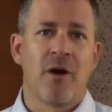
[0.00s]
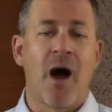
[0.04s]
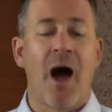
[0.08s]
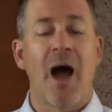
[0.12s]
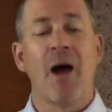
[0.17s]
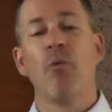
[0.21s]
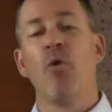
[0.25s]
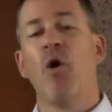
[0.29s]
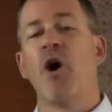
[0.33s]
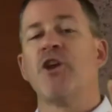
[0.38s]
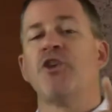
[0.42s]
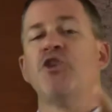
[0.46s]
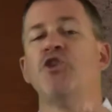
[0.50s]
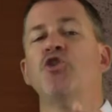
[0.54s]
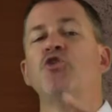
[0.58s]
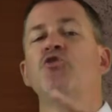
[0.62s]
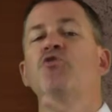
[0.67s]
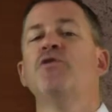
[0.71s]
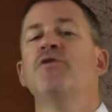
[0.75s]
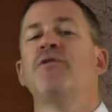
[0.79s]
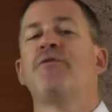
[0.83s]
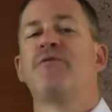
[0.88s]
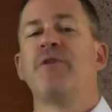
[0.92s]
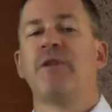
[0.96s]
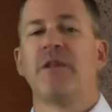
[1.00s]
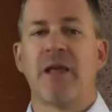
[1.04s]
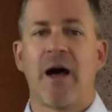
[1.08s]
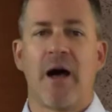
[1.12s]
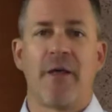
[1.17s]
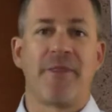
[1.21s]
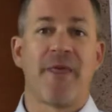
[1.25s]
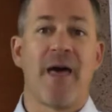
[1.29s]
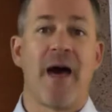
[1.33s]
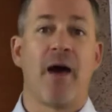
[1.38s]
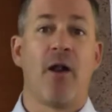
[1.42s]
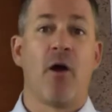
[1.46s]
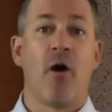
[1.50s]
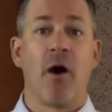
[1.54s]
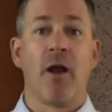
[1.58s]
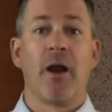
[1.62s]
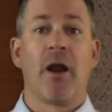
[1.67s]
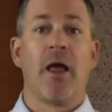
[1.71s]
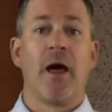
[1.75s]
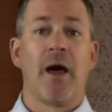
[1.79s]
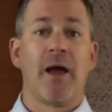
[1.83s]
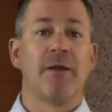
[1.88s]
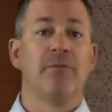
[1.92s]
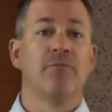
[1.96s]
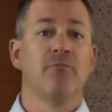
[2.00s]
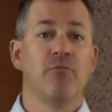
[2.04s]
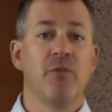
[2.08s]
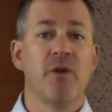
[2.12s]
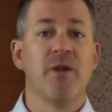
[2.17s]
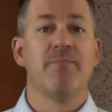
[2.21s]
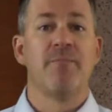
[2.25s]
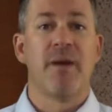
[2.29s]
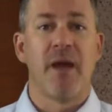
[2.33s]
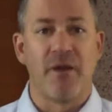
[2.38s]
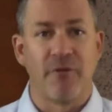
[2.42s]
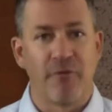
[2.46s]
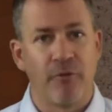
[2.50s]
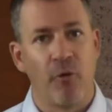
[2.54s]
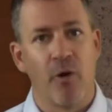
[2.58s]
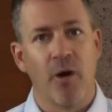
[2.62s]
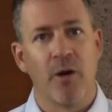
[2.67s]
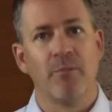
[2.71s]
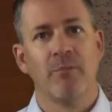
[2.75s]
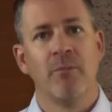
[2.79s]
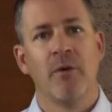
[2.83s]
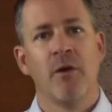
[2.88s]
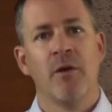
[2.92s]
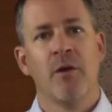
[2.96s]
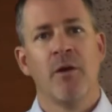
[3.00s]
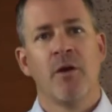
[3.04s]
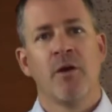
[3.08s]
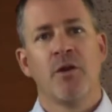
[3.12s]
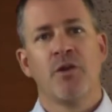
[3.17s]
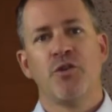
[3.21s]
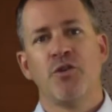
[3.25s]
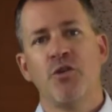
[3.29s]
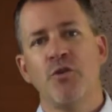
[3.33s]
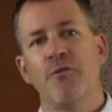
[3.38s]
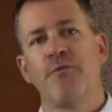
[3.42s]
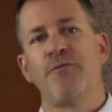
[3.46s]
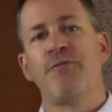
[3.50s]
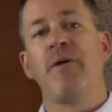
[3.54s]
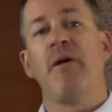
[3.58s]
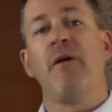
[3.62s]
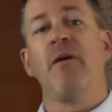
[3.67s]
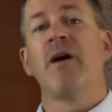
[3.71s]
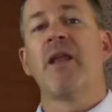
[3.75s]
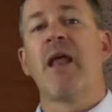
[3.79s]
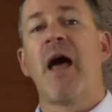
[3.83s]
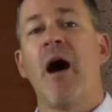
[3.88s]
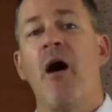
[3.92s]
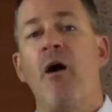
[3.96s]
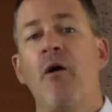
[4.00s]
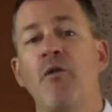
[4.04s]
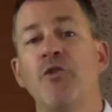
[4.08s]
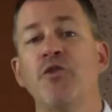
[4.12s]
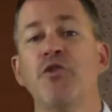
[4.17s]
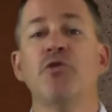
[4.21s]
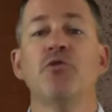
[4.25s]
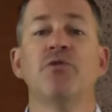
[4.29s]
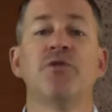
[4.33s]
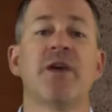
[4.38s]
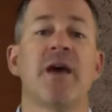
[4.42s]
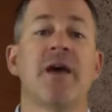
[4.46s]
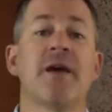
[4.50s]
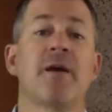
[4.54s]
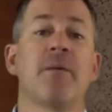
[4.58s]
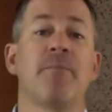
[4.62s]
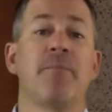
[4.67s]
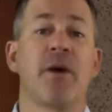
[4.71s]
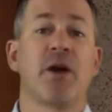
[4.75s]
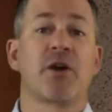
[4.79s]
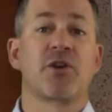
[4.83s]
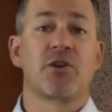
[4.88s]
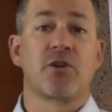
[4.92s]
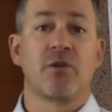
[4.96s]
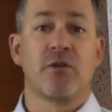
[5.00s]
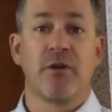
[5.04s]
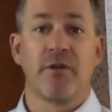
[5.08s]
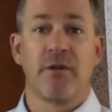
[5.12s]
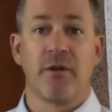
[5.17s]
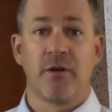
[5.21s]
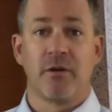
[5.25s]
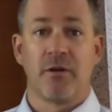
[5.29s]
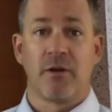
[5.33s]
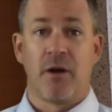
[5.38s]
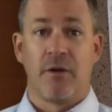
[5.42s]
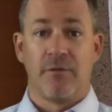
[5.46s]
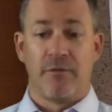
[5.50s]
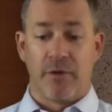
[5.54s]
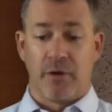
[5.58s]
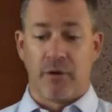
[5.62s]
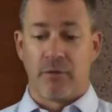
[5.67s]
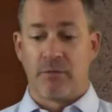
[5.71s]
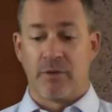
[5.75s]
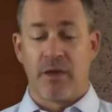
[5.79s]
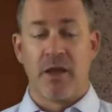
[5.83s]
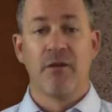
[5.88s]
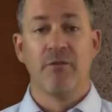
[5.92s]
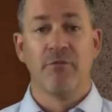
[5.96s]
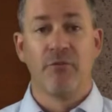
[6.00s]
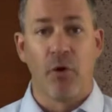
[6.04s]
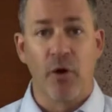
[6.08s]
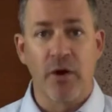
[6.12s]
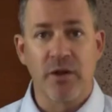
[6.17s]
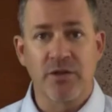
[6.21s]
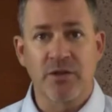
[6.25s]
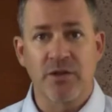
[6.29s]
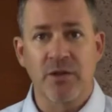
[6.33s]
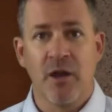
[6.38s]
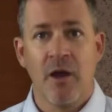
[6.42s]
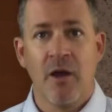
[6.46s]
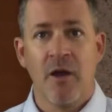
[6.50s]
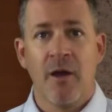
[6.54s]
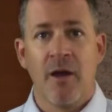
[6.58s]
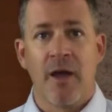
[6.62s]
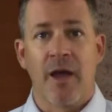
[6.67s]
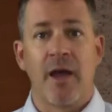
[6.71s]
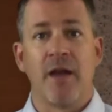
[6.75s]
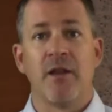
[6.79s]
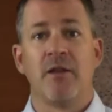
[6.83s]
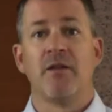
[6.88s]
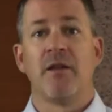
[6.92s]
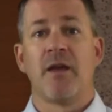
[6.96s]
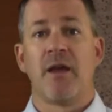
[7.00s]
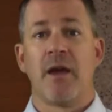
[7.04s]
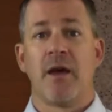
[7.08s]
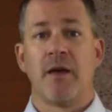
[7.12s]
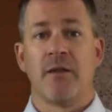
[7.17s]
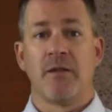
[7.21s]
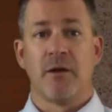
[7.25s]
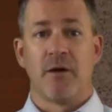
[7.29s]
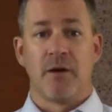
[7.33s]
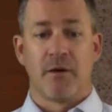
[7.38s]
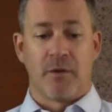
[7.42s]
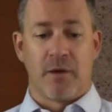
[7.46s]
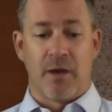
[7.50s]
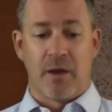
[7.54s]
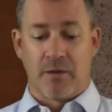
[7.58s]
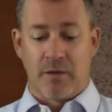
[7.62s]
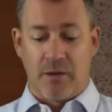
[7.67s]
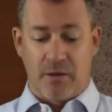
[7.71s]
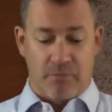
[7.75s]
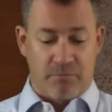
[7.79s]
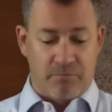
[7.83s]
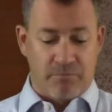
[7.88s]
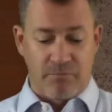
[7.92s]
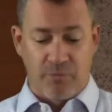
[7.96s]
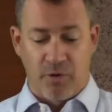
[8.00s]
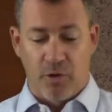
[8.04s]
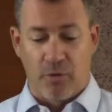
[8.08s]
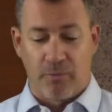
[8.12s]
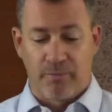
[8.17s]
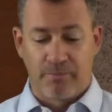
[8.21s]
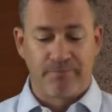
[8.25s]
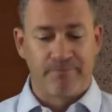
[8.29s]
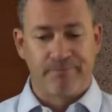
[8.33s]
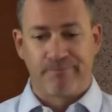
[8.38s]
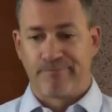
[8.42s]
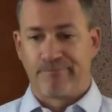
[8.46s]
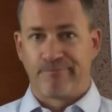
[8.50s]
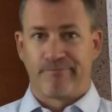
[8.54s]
I want you to fill out that online rebate form. You fill it out, you take a picture of the invoice and the